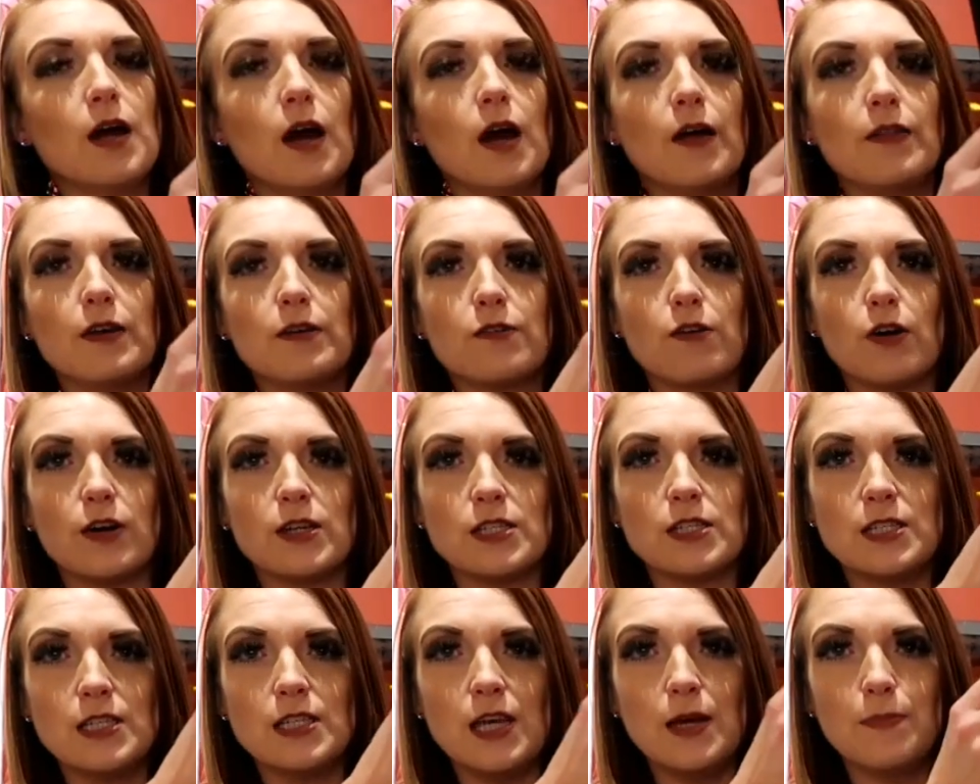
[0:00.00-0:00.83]
They've got a
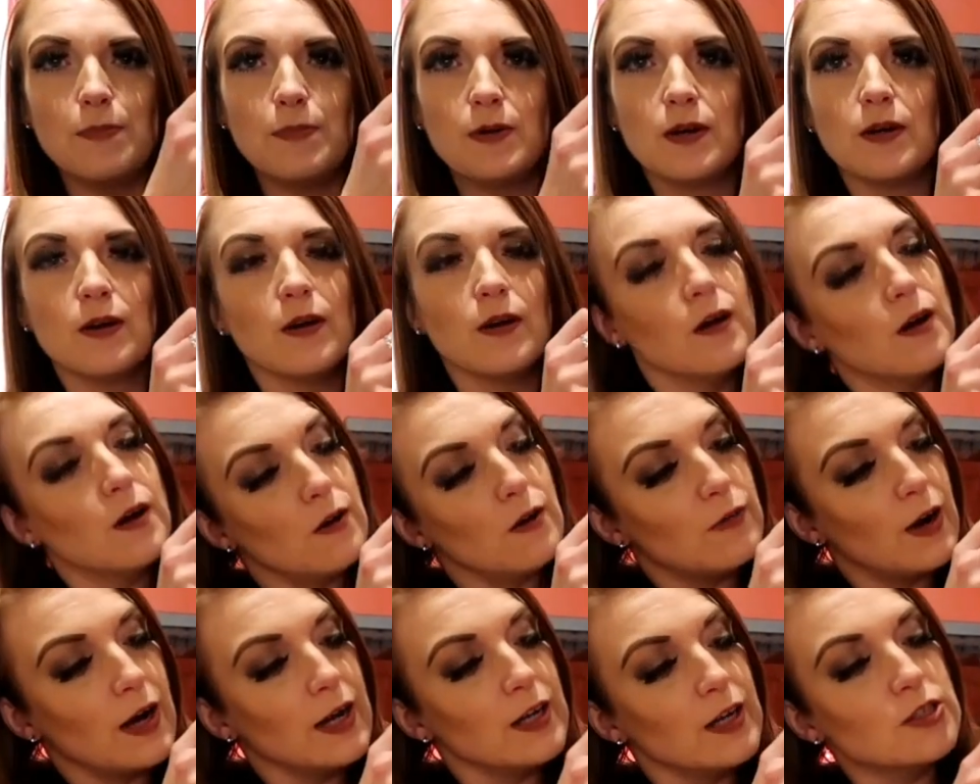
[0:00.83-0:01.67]
zip
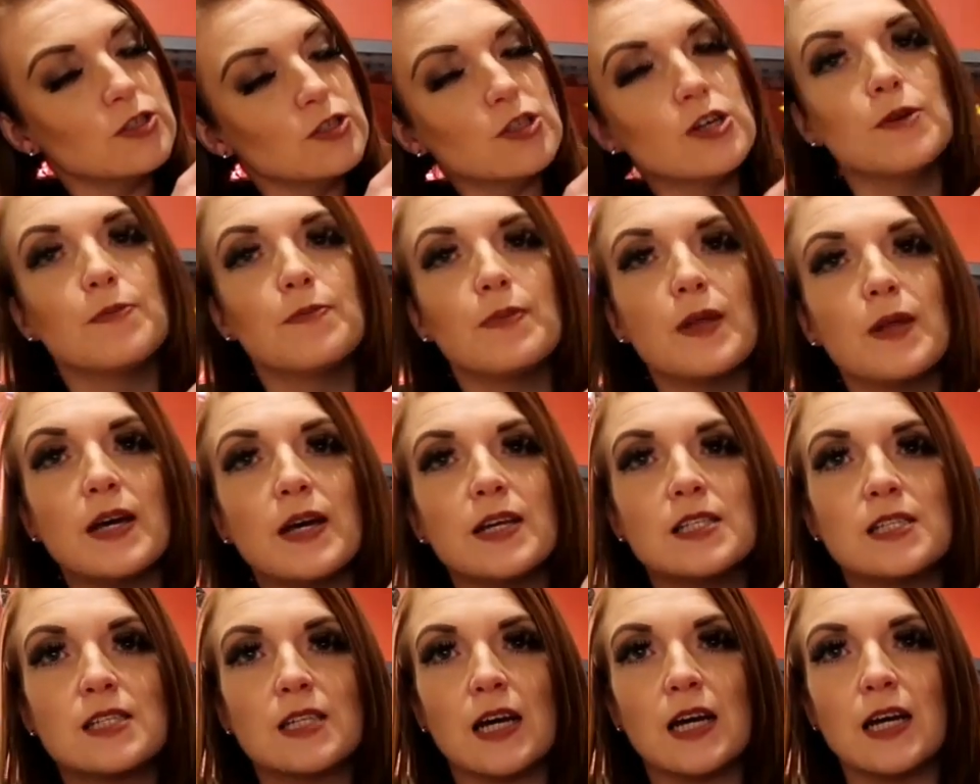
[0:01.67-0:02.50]
right up the
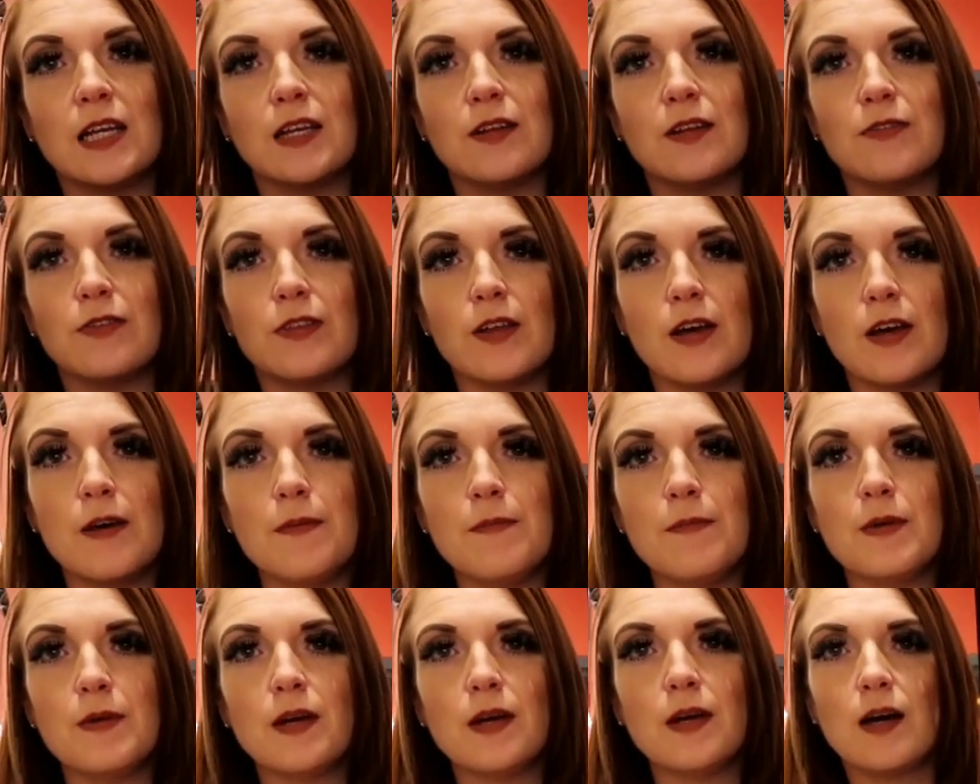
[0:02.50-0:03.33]
inside of
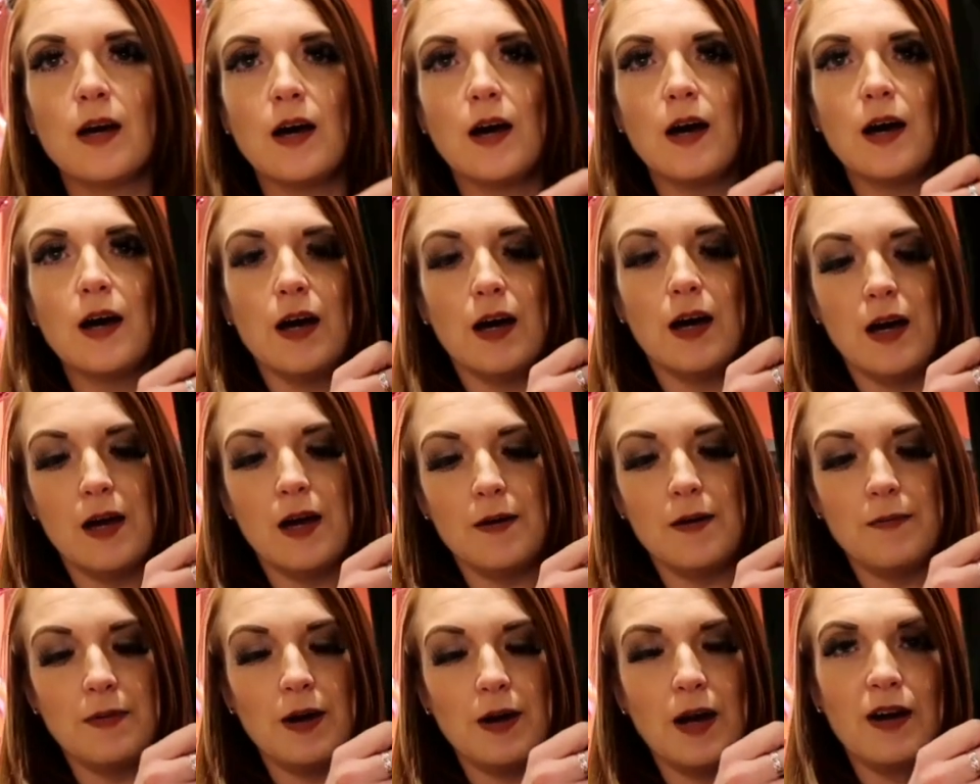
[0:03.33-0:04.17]
them,
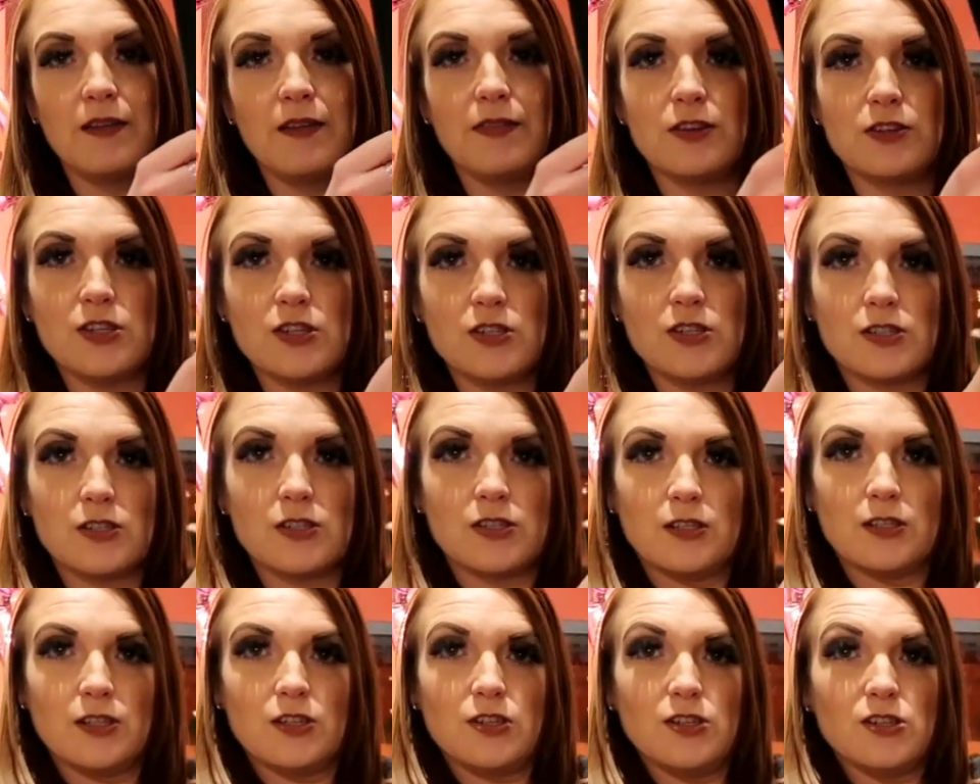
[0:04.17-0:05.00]
and they're
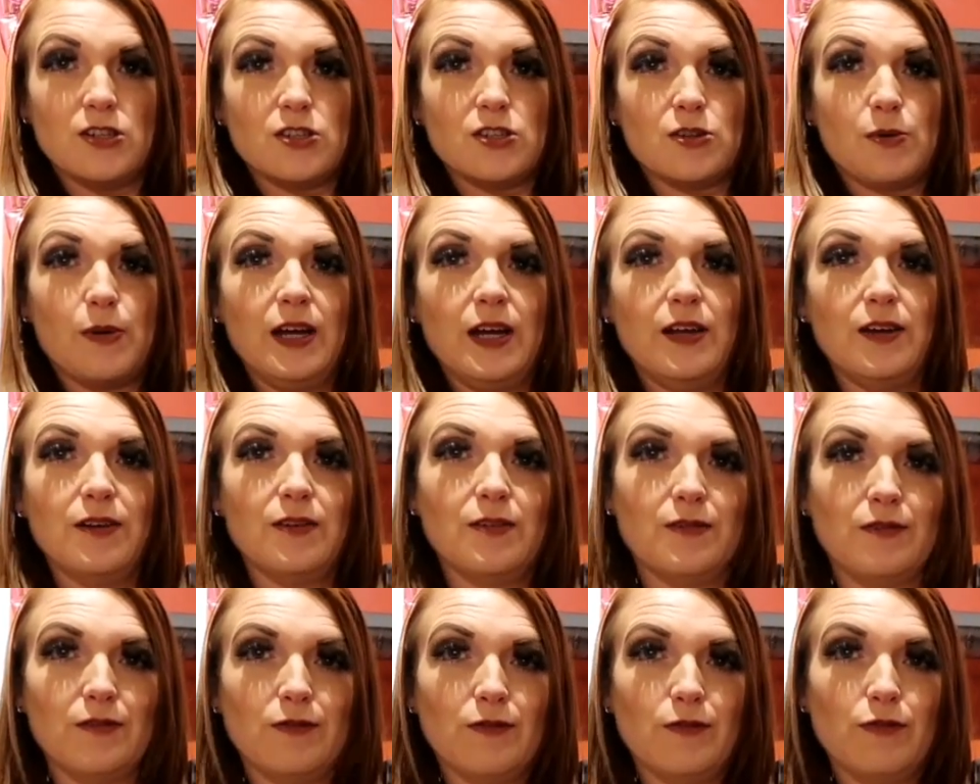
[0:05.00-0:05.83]
just quite
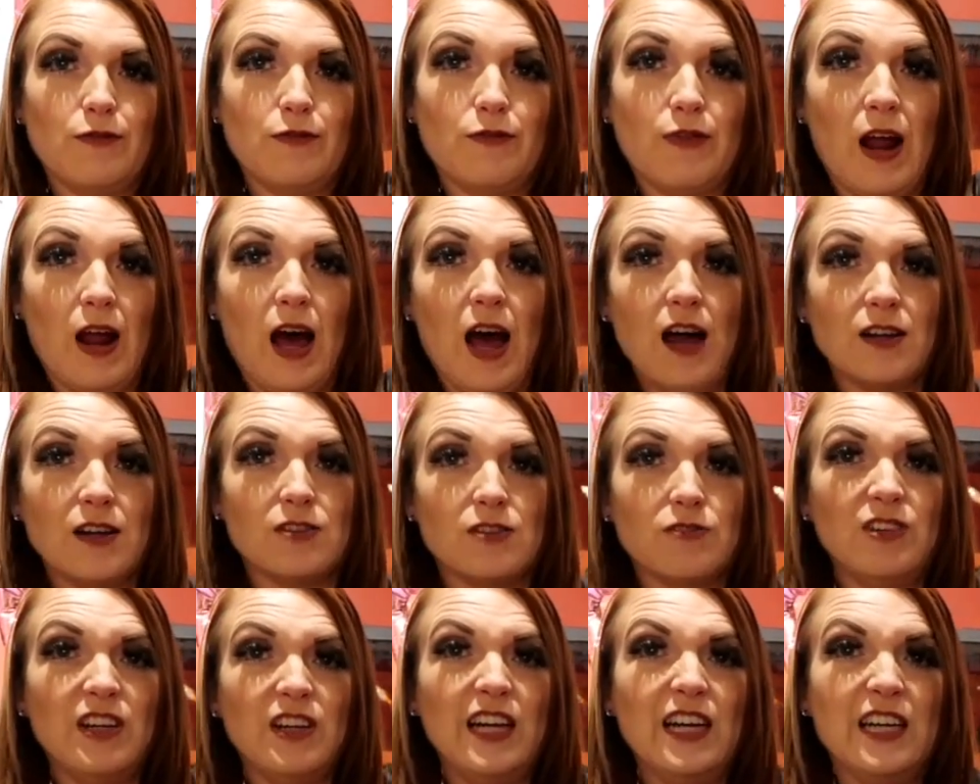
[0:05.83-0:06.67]

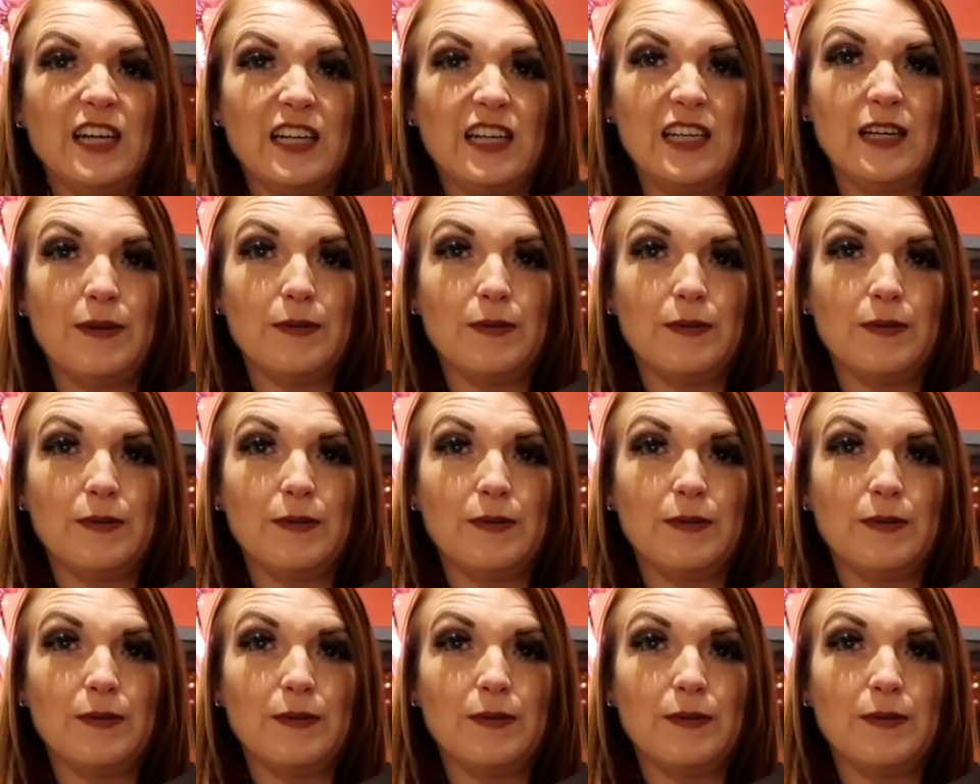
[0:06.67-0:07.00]
flat, really.